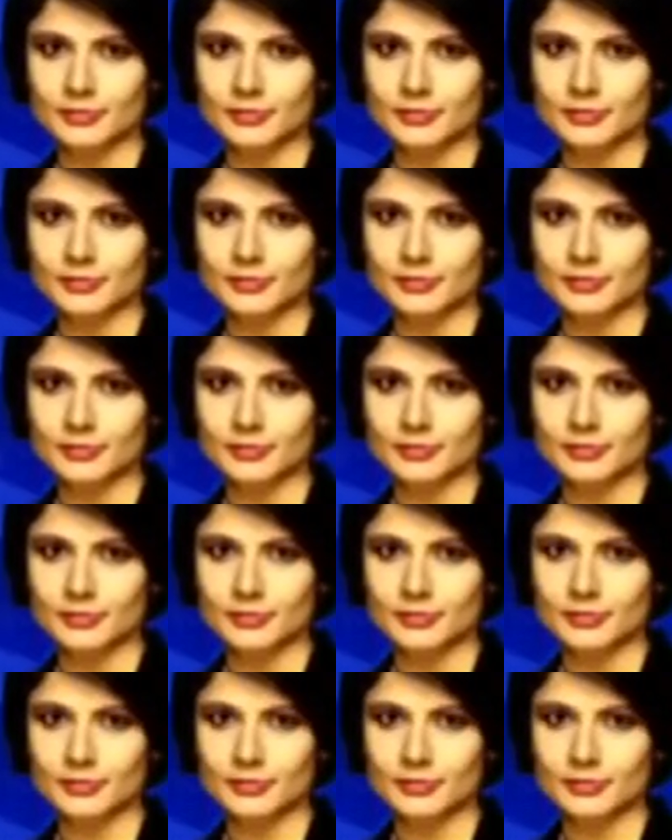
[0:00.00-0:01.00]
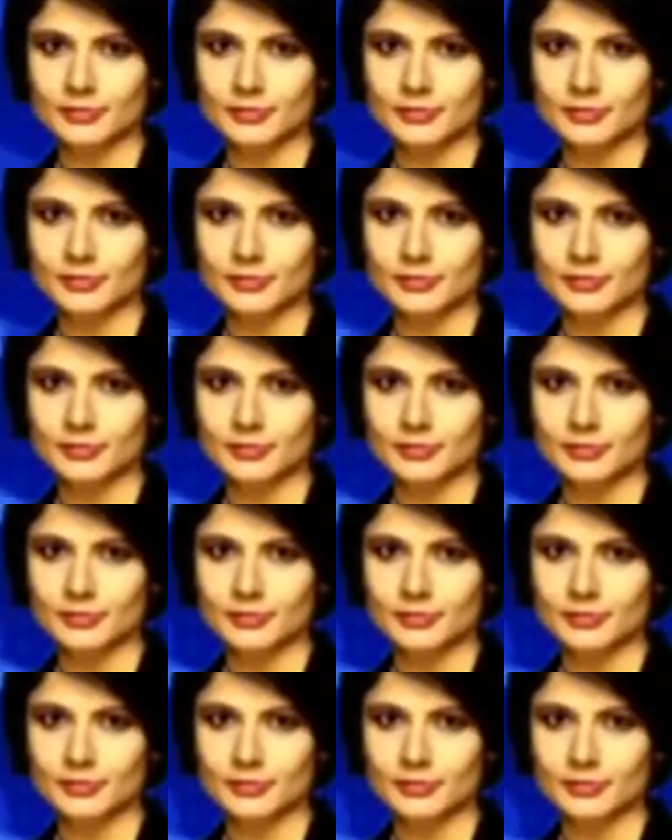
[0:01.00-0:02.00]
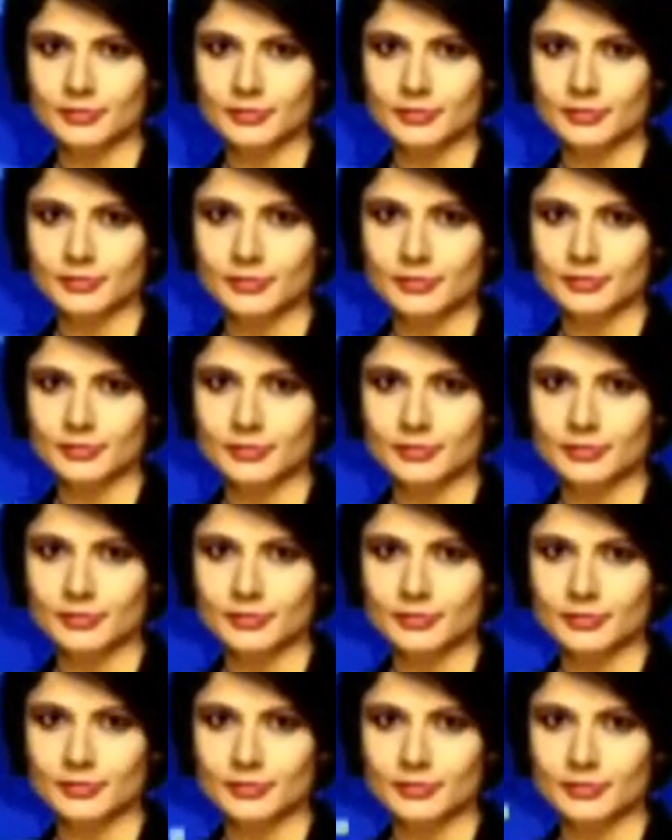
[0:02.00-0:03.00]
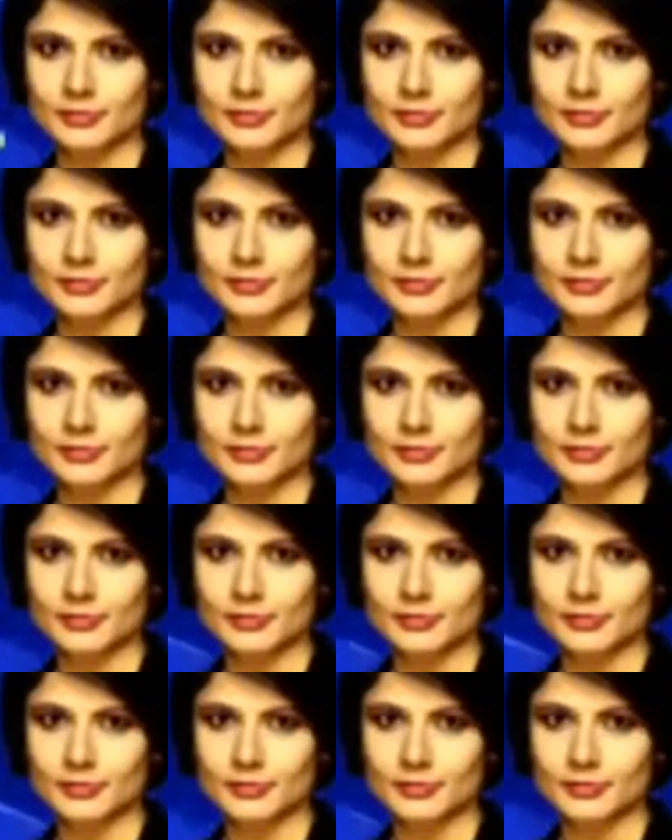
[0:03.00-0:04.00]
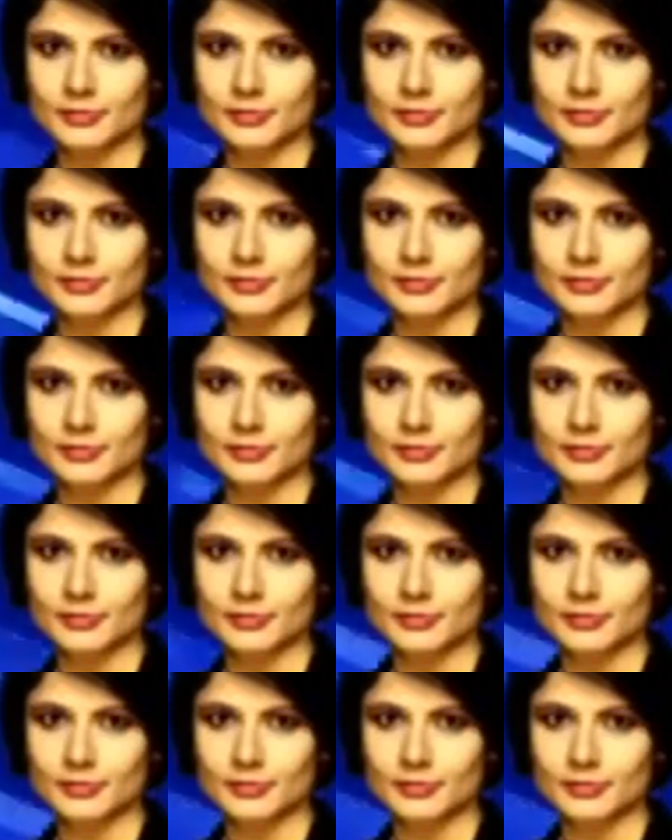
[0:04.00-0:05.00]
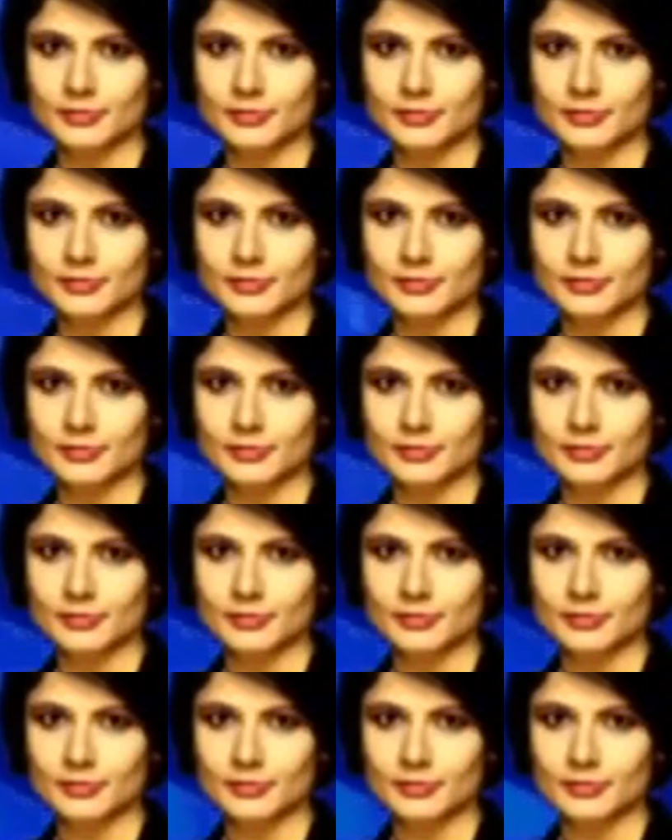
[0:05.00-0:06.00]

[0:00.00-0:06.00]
(not speaking)